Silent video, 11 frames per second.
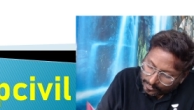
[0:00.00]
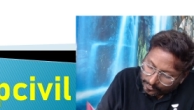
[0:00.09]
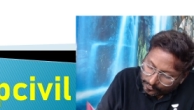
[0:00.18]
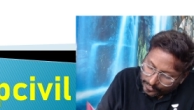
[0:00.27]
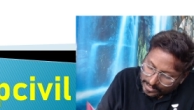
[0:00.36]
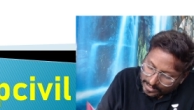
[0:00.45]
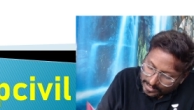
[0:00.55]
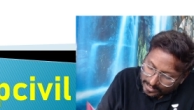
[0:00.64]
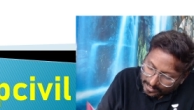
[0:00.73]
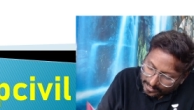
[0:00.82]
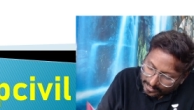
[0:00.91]
which is
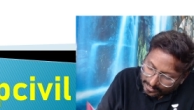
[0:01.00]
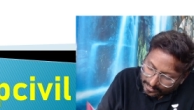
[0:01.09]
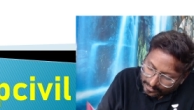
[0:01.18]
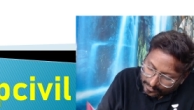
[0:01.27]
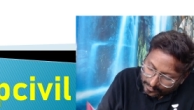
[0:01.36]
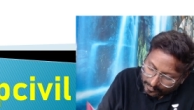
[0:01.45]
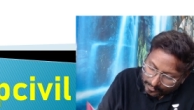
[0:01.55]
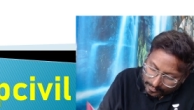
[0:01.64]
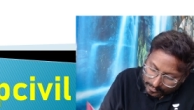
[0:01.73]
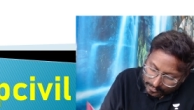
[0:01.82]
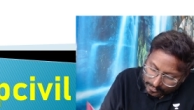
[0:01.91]
100.
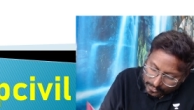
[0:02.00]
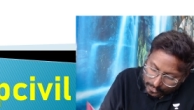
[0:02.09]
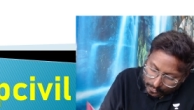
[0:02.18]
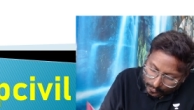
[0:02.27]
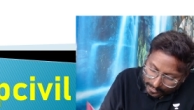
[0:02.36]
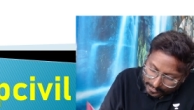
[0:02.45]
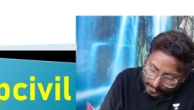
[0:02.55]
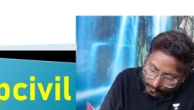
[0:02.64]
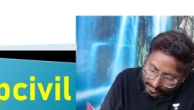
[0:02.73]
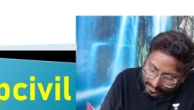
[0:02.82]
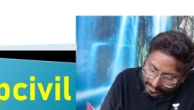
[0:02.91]
So what
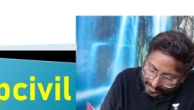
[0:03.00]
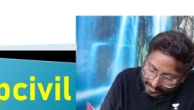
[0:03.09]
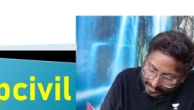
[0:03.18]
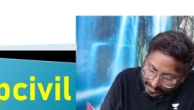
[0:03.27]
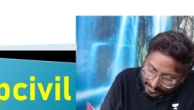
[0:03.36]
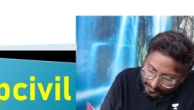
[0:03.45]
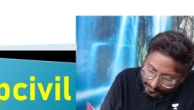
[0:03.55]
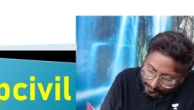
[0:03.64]
you can write here?